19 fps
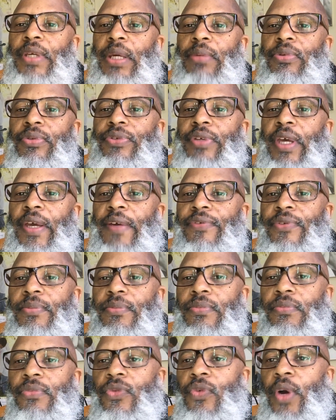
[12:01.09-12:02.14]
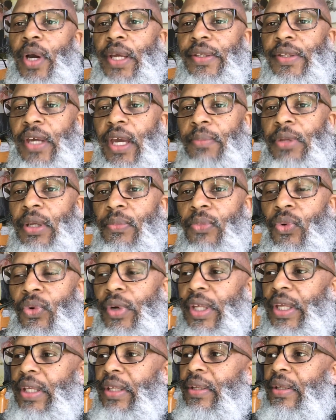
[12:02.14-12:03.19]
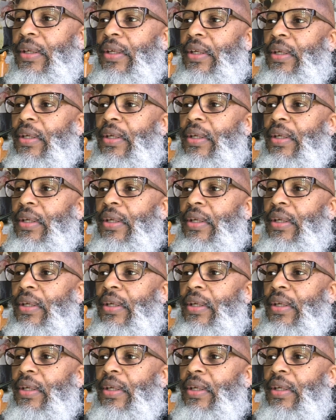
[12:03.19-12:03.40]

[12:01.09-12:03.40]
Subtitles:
be able to have some quiet time in the morning.